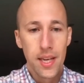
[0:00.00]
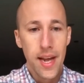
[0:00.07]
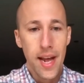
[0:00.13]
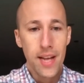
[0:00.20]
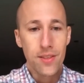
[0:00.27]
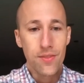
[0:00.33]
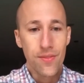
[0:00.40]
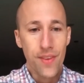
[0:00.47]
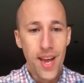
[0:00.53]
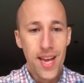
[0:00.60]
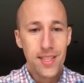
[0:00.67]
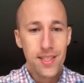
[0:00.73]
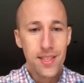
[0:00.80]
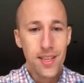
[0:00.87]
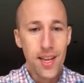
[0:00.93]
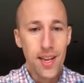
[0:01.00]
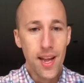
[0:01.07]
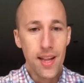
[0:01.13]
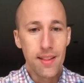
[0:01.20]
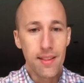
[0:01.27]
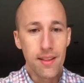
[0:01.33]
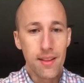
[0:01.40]
has faced
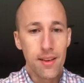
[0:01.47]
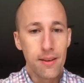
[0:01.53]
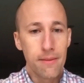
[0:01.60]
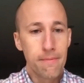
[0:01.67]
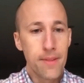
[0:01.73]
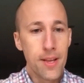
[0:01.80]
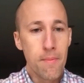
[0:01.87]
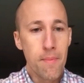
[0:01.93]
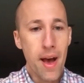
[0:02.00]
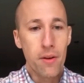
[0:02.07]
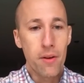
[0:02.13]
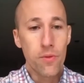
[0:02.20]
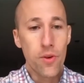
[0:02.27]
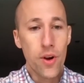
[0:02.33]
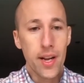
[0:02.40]
and the amount of